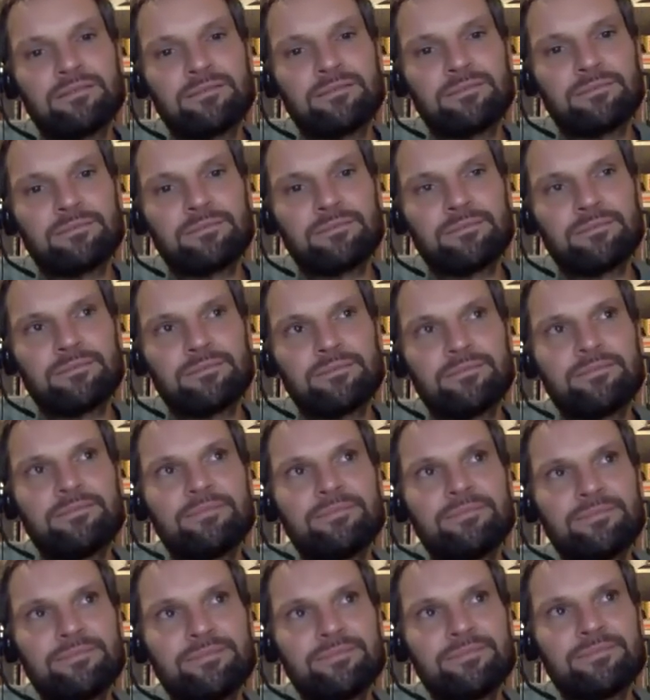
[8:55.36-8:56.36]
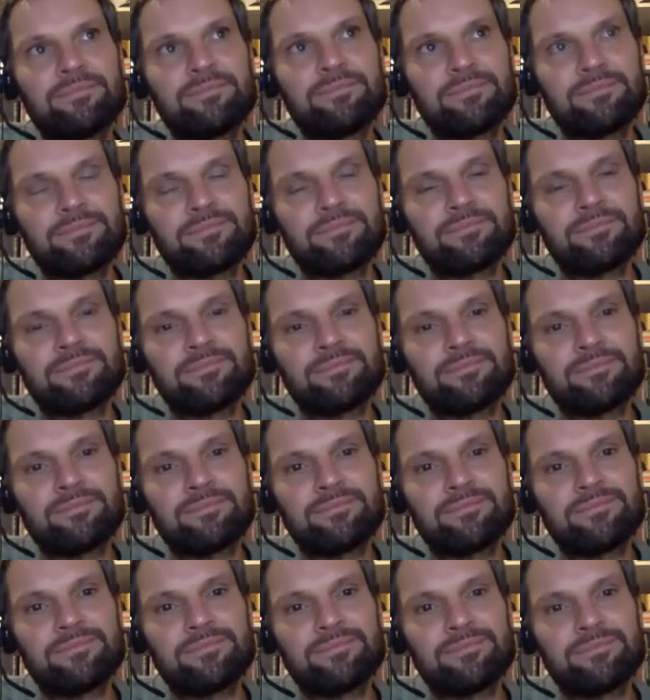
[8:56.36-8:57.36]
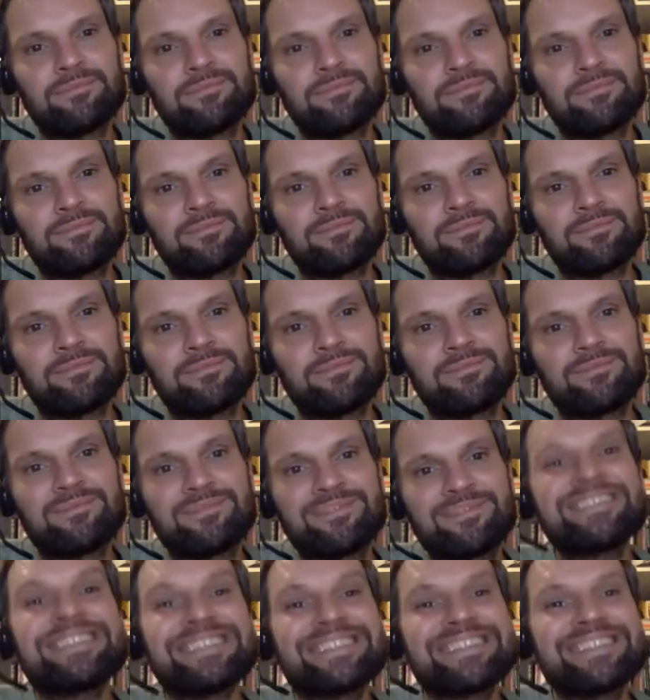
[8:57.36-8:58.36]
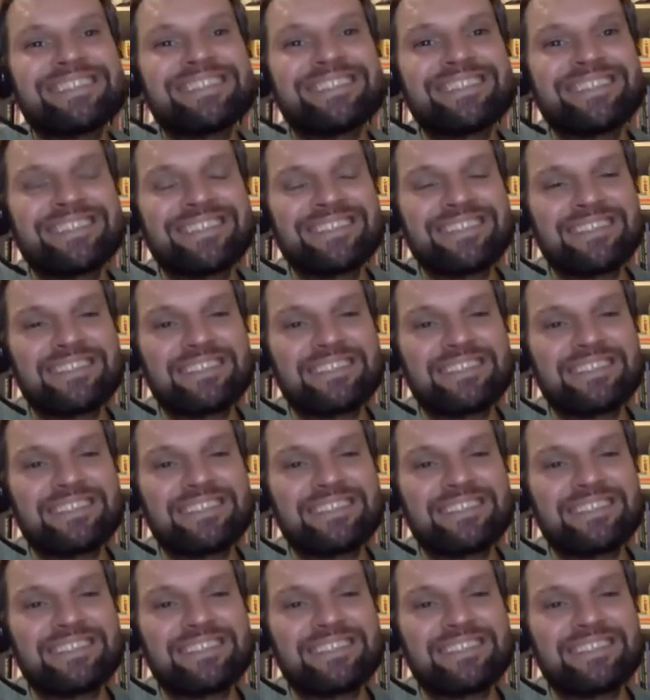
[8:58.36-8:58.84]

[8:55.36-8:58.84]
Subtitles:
(silent)